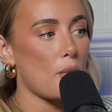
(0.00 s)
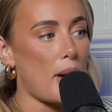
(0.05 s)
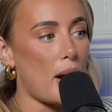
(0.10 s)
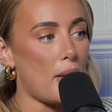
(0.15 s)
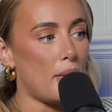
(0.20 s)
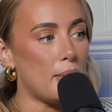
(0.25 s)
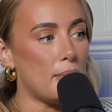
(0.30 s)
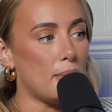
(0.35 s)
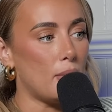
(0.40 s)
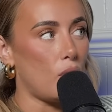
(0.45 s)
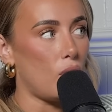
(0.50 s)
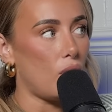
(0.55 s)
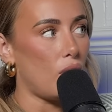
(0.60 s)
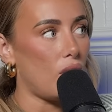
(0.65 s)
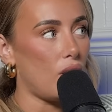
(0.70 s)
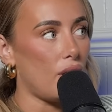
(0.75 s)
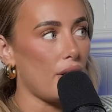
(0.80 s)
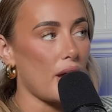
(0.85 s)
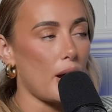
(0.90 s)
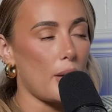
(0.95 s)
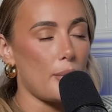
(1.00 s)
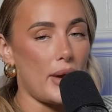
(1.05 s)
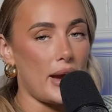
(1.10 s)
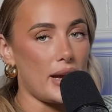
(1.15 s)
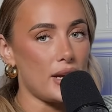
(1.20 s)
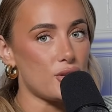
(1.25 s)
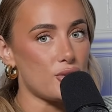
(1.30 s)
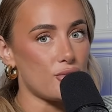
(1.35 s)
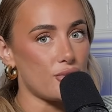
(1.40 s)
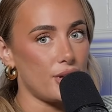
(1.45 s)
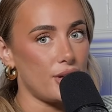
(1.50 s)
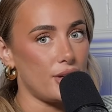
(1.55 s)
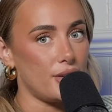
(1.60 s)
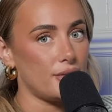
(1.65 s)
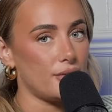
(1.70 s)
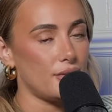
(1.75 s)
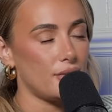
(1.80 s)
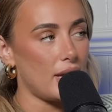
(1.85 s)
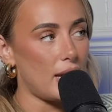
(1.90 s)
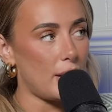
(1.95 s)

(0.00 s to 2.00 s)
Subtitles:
about it more on our Patreon